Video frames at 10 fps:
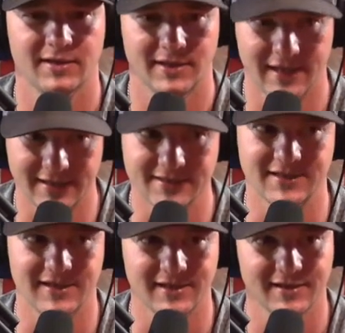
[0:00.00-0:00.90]

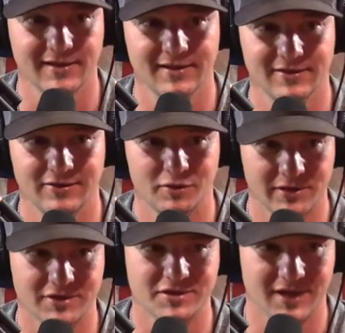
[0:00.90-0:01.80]
lazy doing
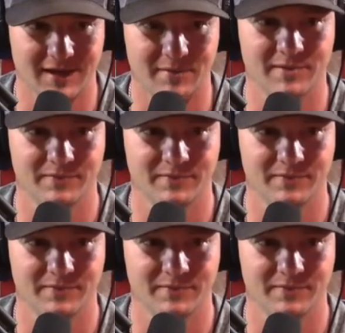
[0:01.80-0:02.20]
this job.